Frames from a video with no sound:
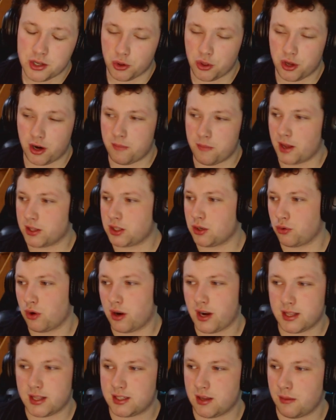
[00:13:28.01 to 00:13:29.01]
So they're about to
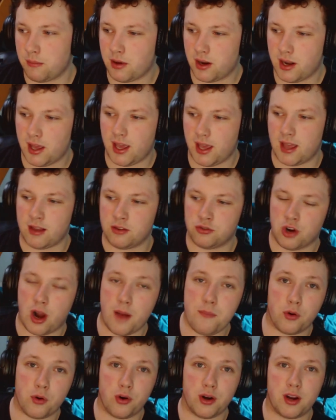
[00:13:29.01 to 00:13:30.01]
run at somebody and
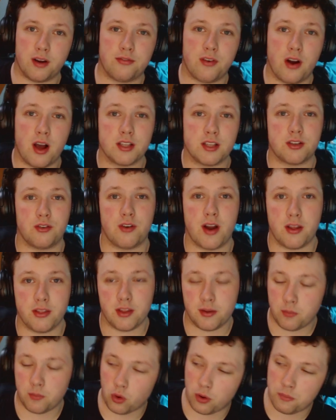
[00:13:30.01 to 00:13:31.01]
drop a ring of frost
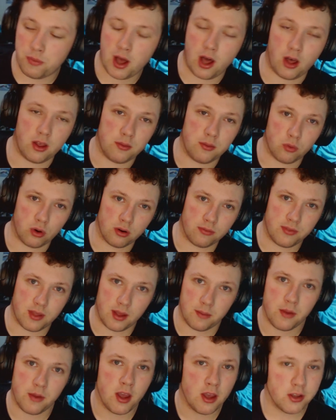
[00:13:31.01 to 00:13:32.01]
around them or polymorph
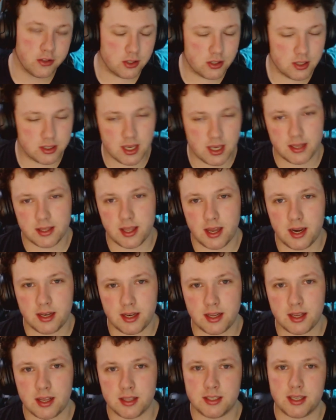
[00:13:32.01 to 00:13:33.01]
them. So just take that
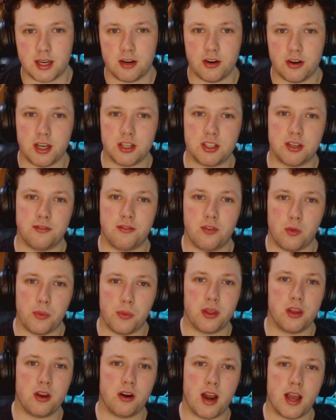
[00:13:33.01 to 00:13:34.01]
into consideration,
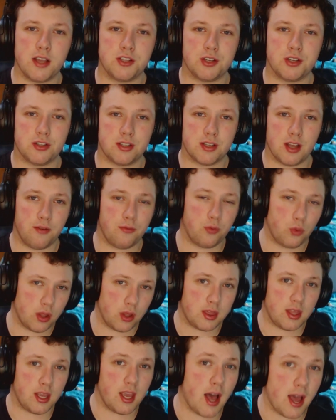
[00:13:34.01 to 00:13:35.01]
familiarize yourself
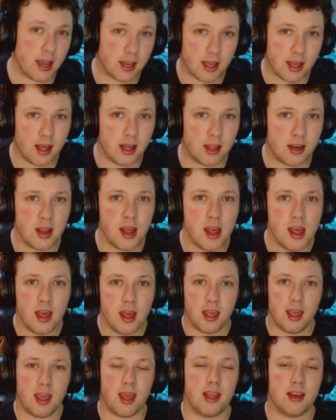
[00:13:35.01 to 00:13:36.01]
with the icon,
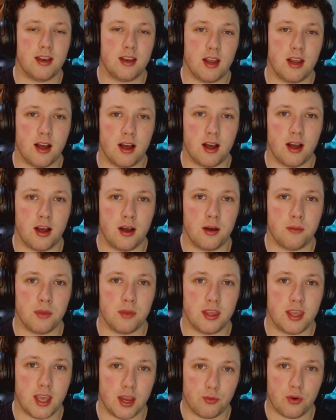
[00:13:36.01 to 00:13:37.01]
and
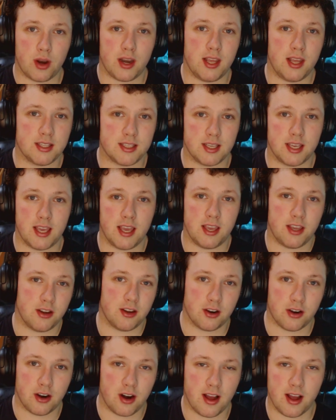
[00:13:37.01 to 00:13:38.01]
um, get ready to get
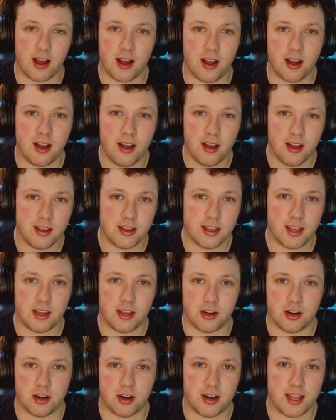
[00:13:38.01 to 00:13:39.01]
your, uh,
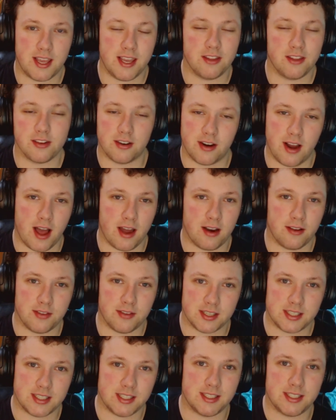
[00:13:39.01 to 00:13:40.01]
get your healer out
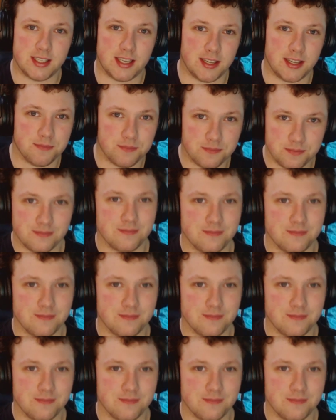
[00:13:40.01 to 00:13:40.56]
of a CC.